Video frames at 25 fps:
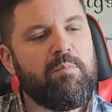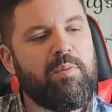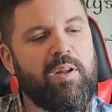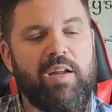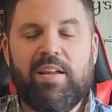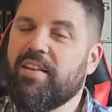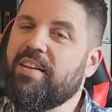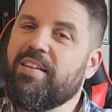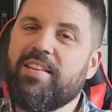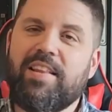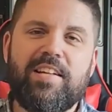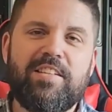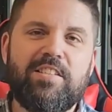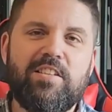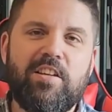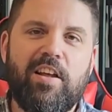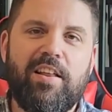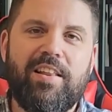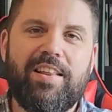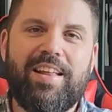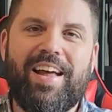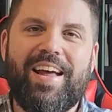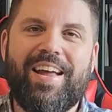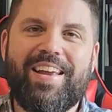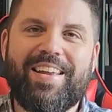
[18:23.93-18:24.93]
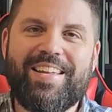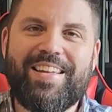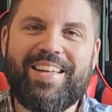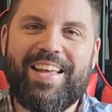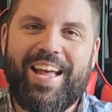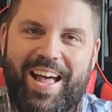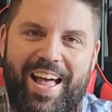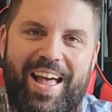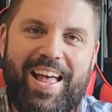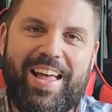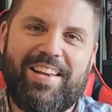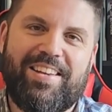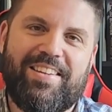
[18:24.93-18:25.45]
But I think that's all I
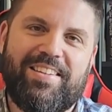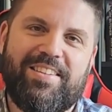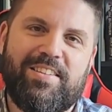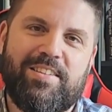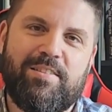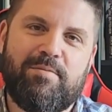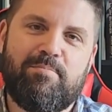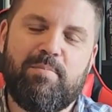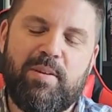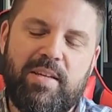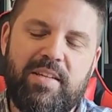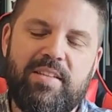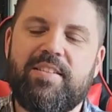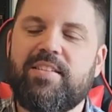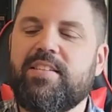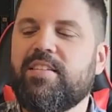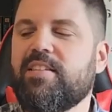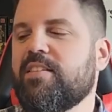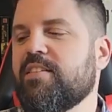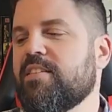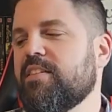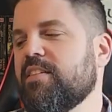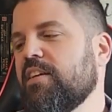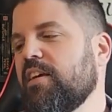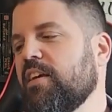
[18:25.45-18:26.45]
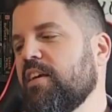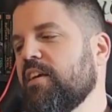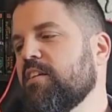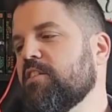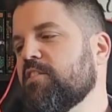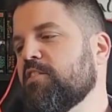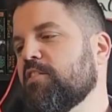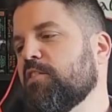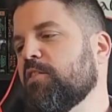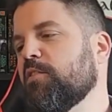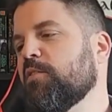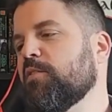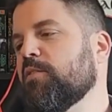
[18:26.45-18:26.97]
got, beasties.
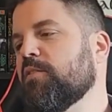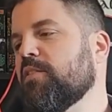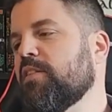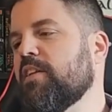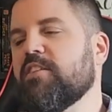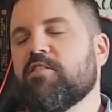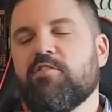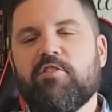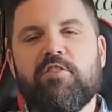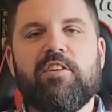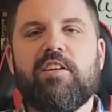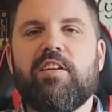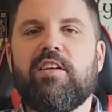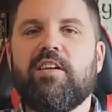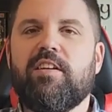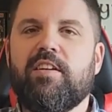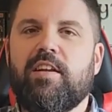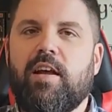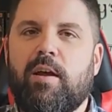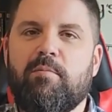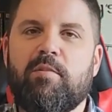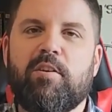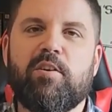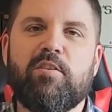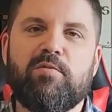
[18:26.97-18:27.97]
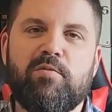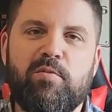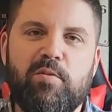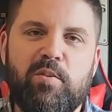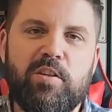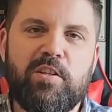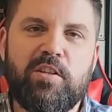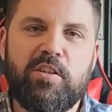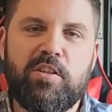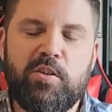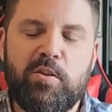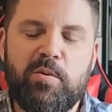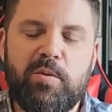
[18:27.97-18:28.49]
So things are good. I'm looking
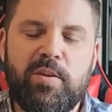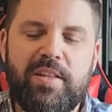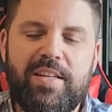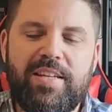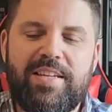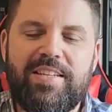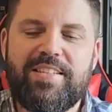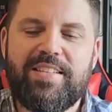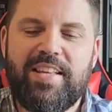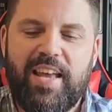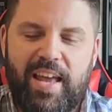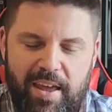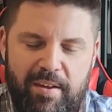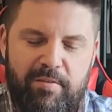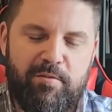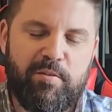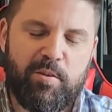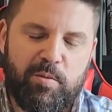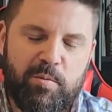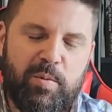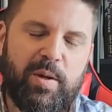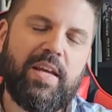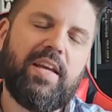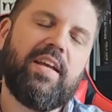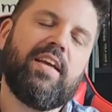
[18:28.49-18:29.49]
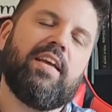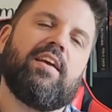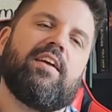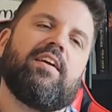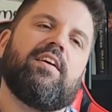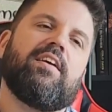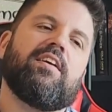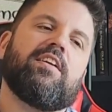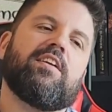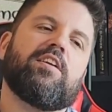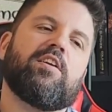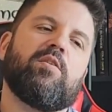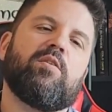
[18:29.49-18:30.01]
forward to doing these every week
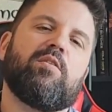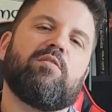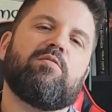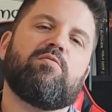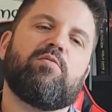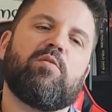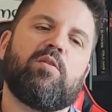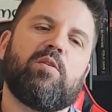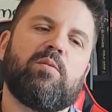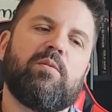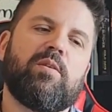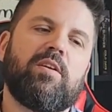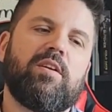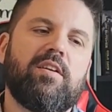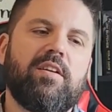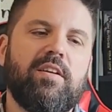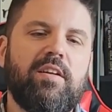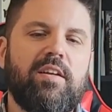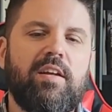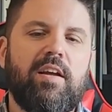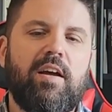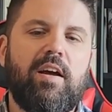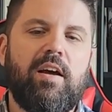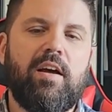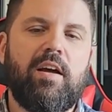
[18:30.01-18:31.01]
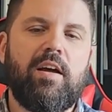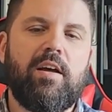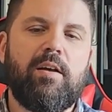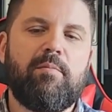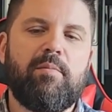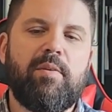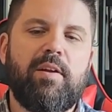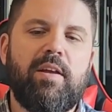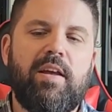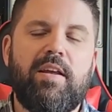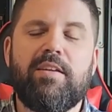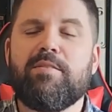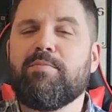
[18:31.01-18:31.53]
going forward.
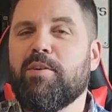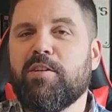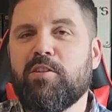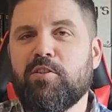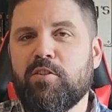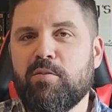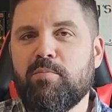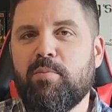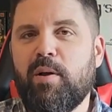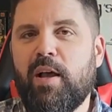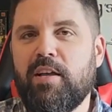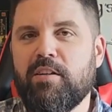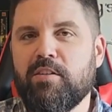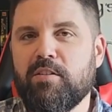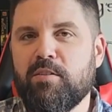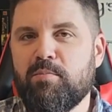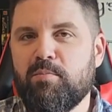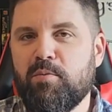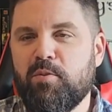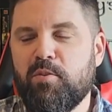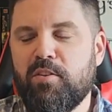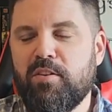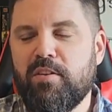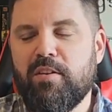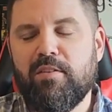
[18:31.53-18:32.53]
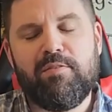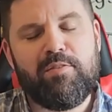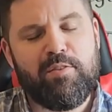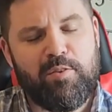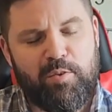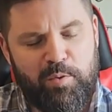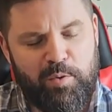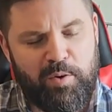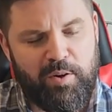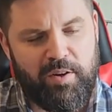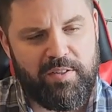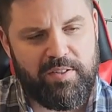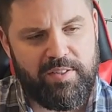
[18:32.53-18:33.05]
As much as possible, of
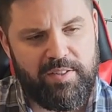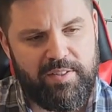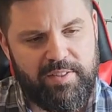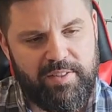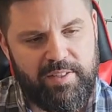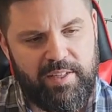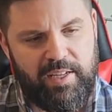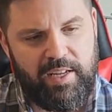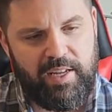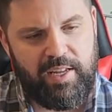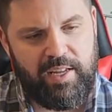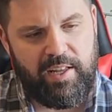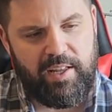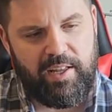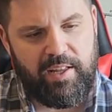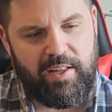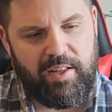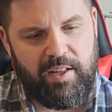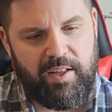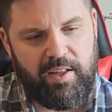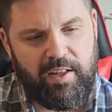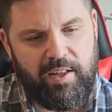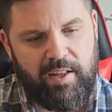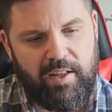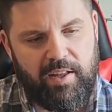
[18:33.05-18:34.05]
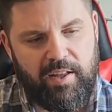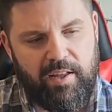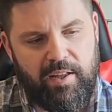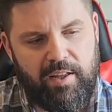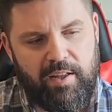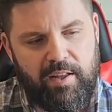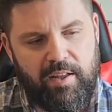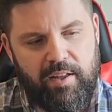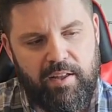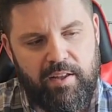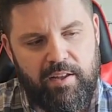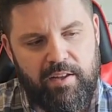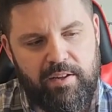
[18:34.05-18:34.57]
course.
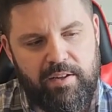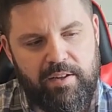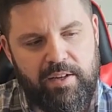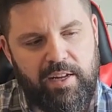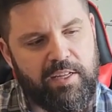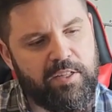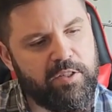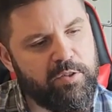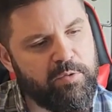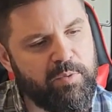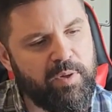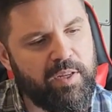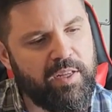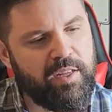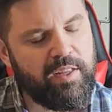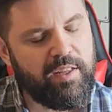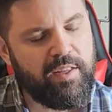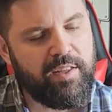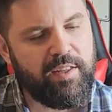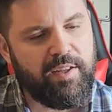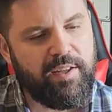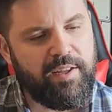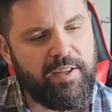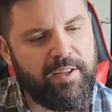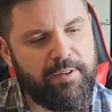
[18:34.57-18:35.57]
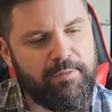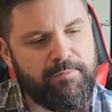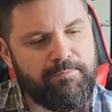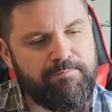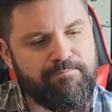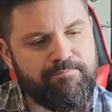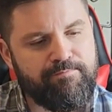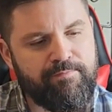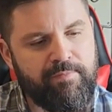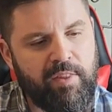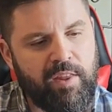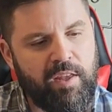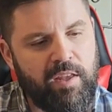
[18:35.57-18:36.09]
Next week,
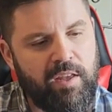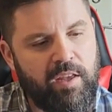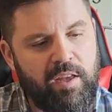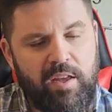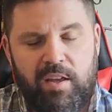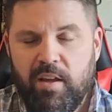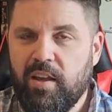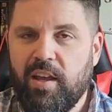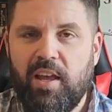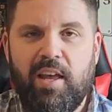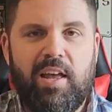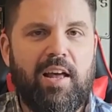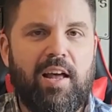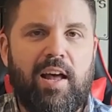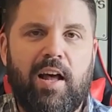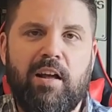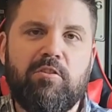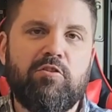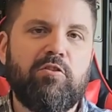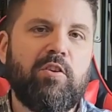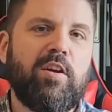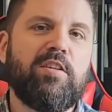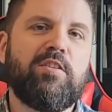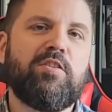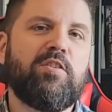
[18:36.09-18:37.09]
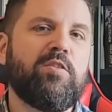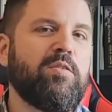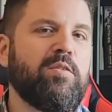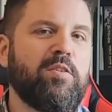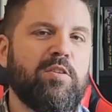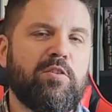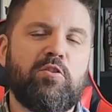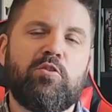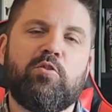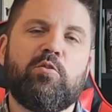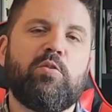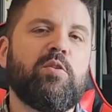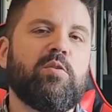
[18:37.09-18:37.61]
yeah, I'll try to do
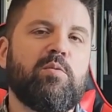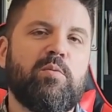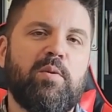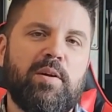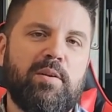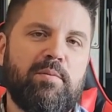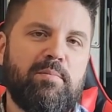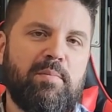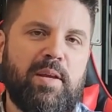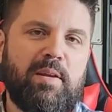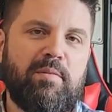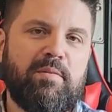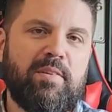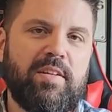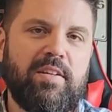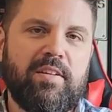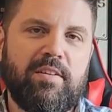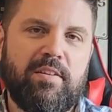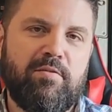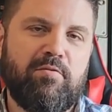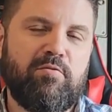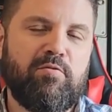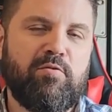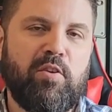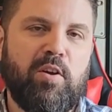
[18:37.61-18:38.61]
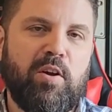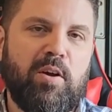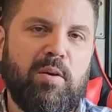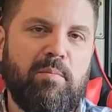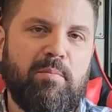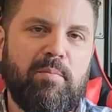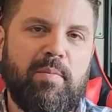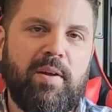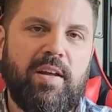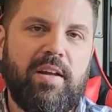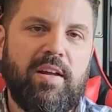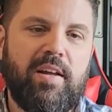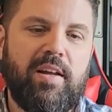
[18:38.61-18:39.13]
a short one maybe
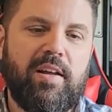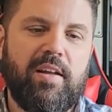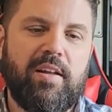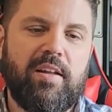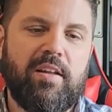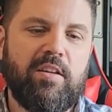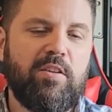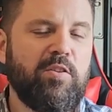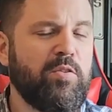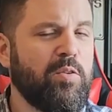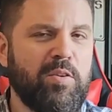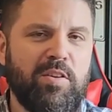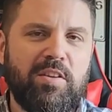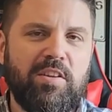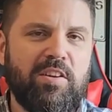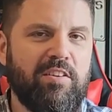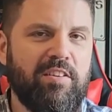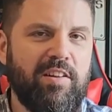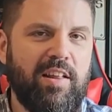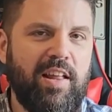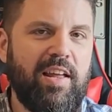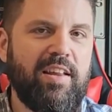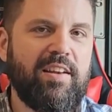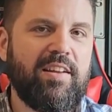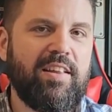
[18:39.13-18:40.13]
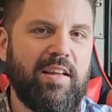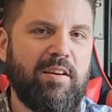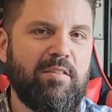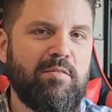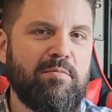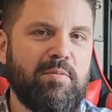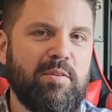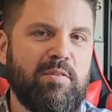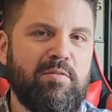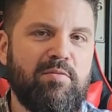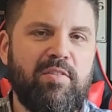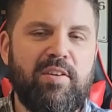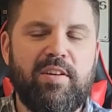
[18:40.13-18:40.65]
from North Carolina. That
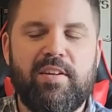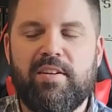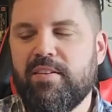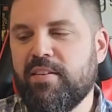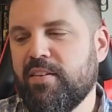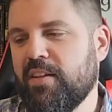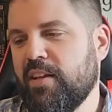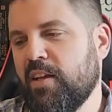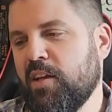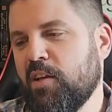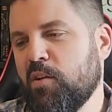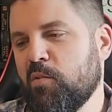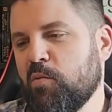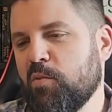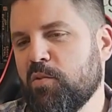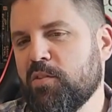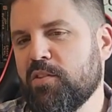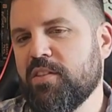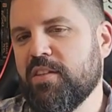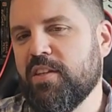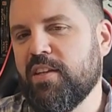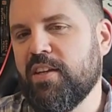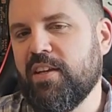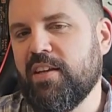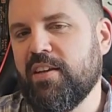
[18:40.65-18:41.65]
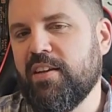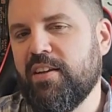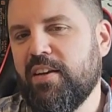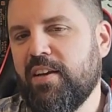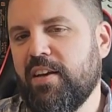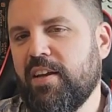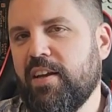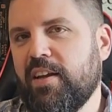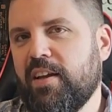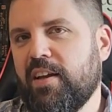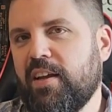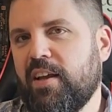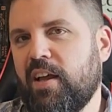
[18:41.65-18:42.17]
would be fun. We'll see
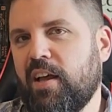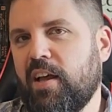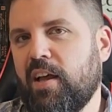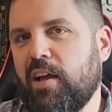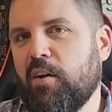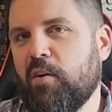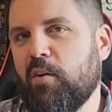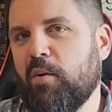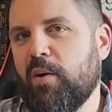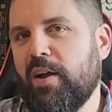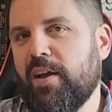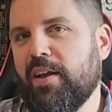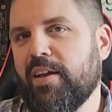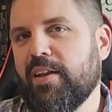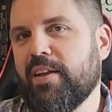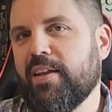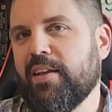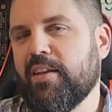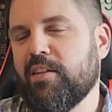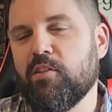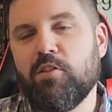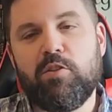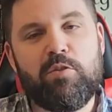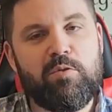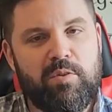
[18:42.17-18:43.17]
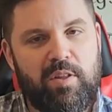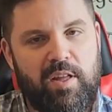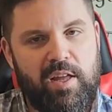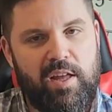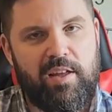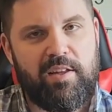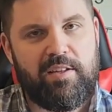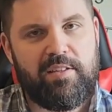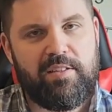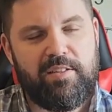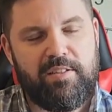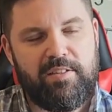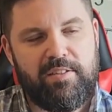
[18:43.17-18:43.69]
how I can do
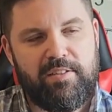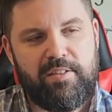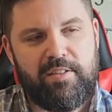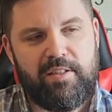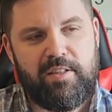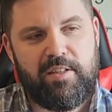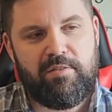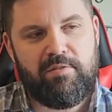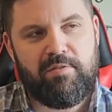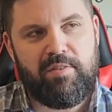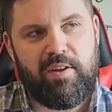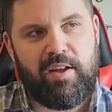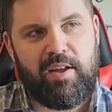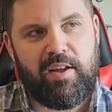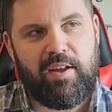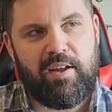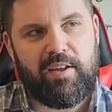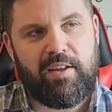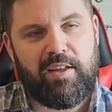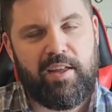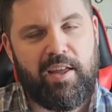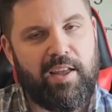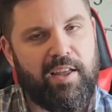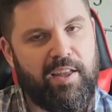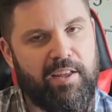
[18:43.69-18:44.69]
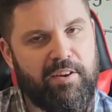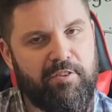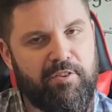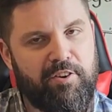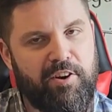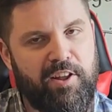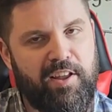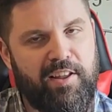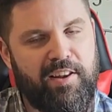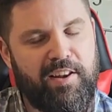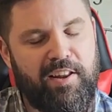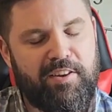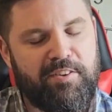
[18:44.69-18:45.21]
that. If I can or
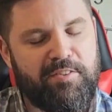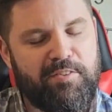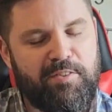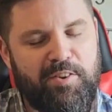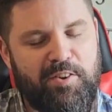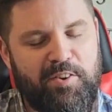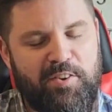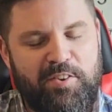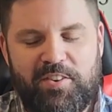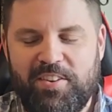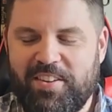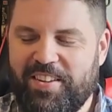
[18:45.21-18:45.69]
not, I don't know.